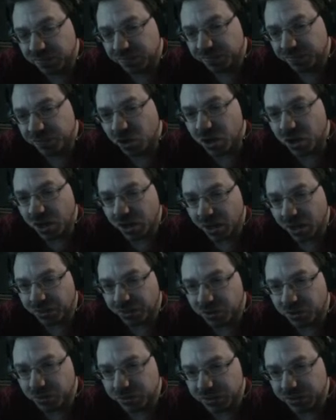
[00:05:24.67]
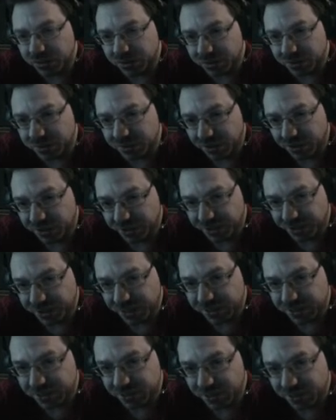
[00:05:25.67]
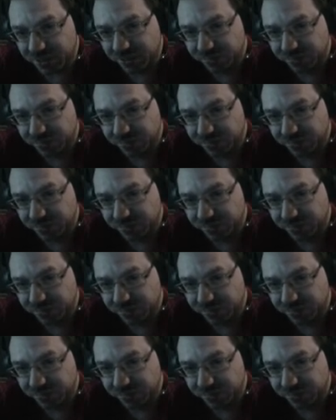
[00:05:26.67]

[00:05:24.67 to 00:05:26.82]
Oh yeah, I think it was the desolate.